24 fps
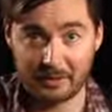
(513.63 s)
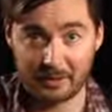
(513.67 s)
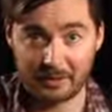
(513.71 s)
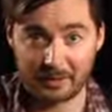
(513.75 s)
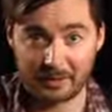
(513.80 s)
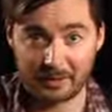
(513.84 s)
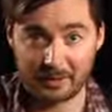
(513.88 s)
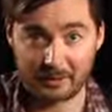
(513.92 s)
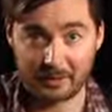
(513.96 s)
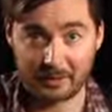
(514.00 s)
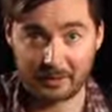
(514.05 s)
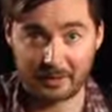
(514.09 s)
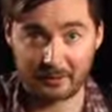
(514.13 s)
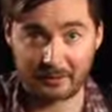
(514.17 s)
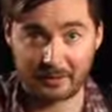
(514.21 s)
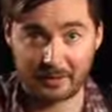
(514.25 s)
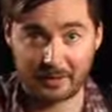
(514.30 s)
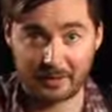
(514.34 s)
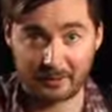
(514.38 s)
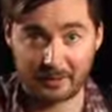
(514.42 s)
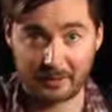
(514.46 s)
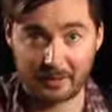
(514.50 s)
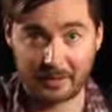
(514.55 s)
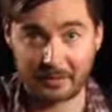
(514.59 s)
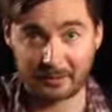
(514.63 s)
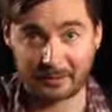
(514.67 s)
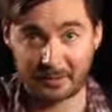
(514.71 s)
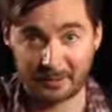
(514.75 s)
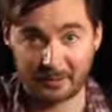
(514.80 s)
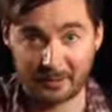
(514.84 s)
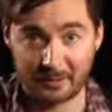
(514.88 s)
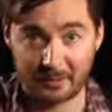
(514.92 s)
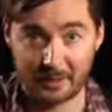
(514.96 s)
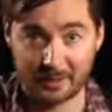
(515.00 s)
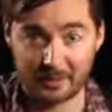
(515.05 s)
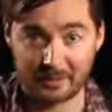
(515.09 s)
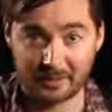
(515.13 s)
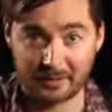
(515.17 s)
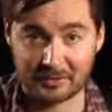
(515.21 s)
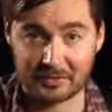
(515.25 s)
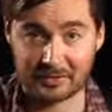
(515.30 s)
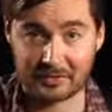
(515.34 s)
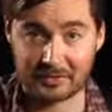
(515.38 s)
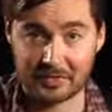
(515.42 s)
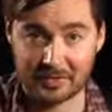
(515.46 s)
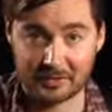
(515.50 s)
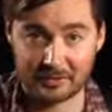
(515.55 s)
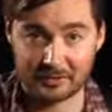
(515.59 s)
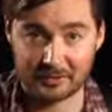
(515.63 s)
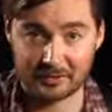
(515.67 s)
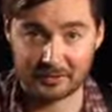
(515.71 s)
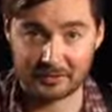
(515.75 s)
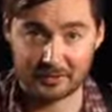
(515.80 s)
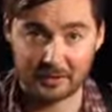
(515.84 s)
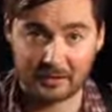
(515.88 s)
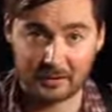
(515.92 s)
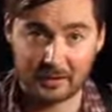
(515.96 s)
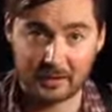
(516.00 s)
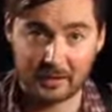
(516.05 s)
with a lot of the background parameters changed.